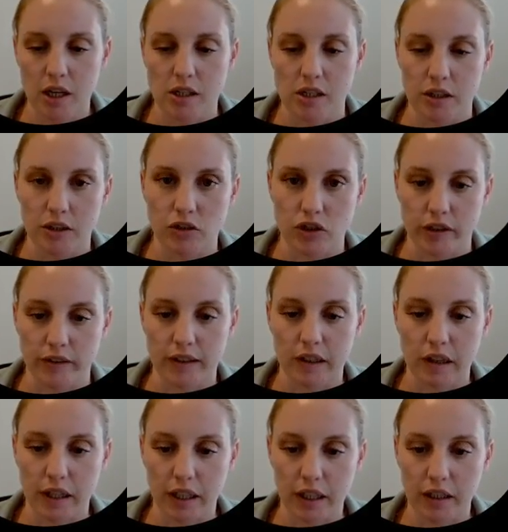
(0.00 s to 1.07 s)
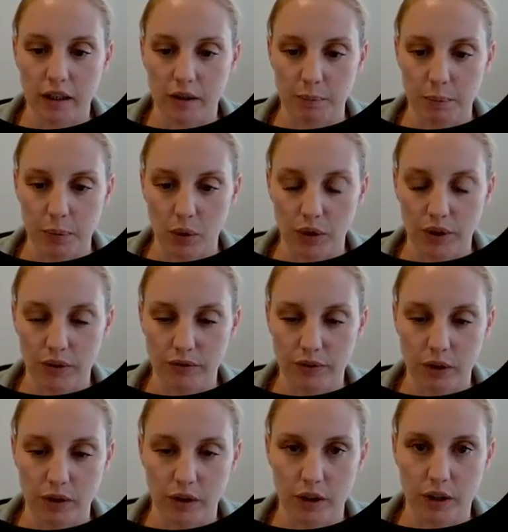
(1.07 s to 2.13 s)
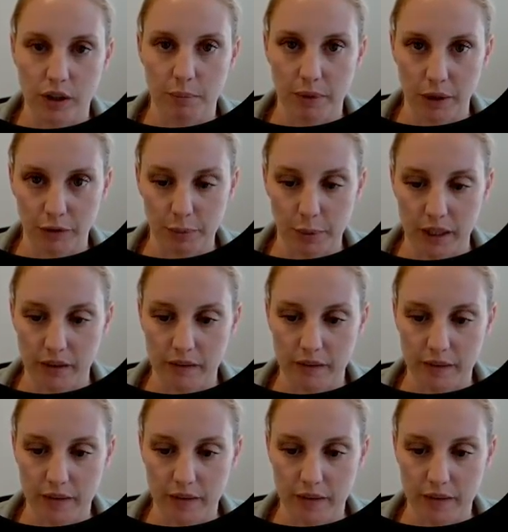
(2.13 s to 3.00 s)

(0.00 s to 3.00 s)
you can just click both of your mouse buttons